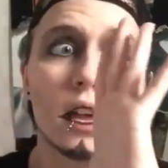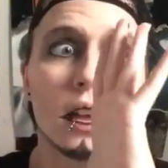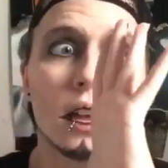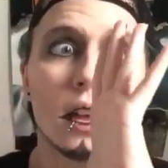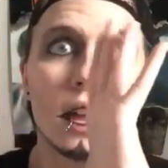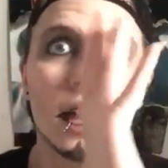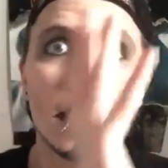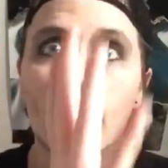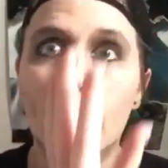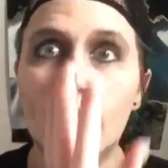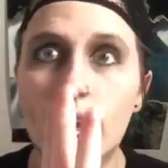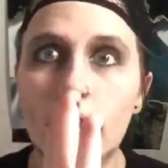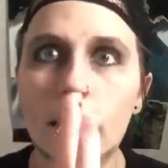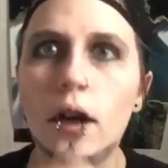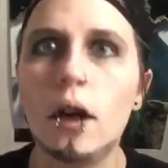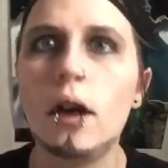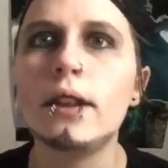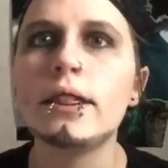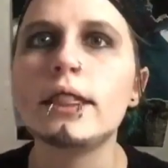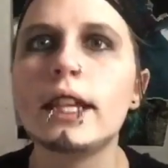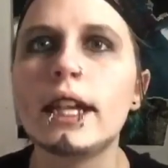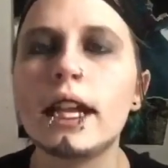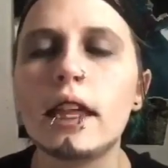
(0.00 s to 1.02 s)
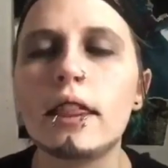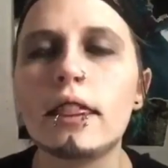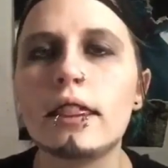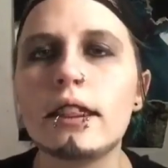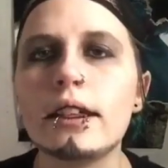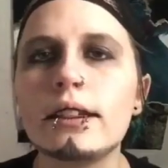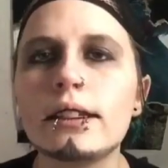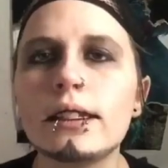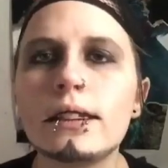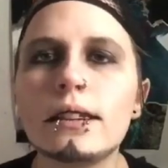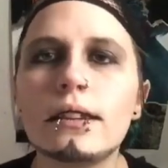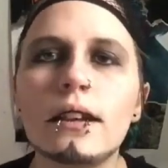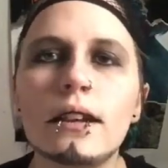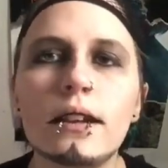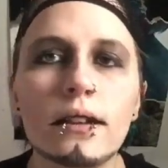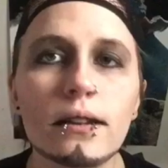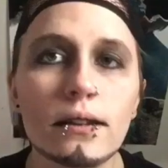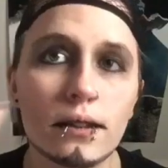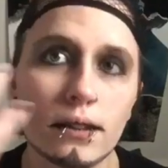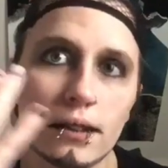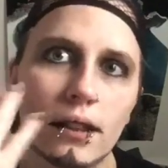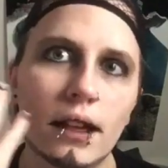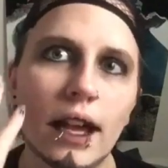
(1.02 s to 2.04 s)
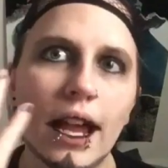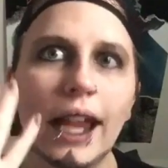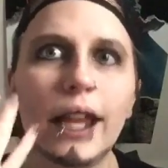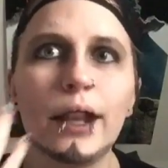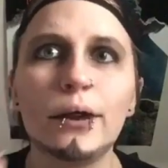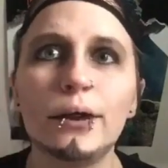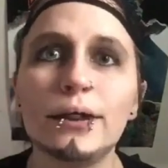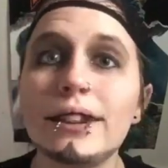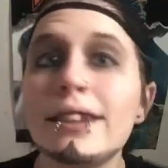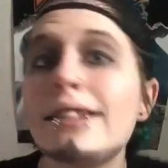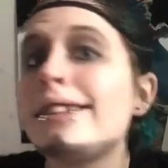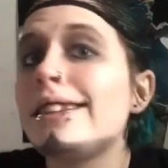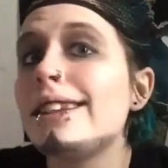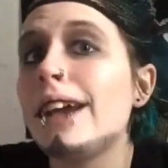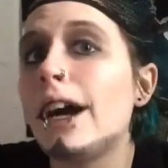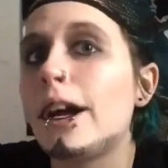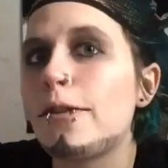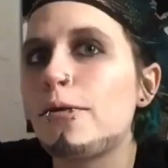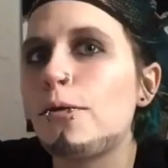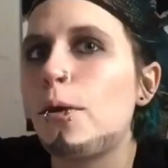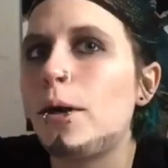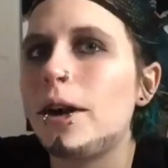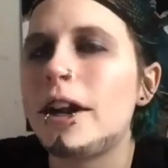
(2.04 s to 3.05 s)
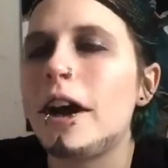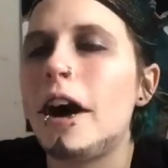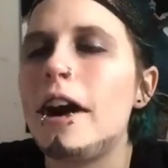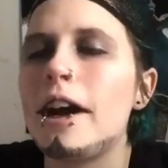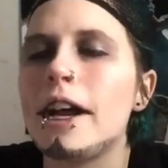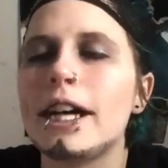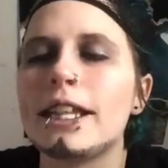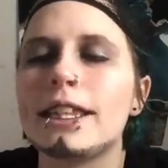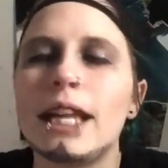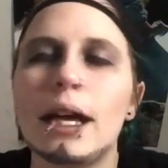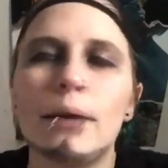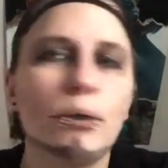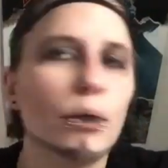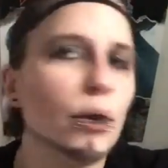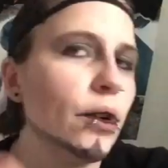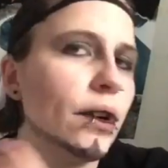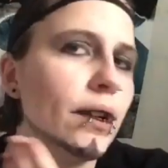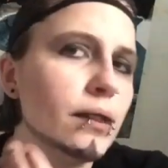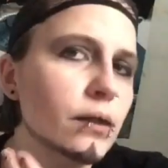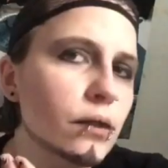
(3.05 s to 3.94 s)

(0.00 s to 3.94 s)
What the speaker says: head on like this because I can only see out of one eye at that point,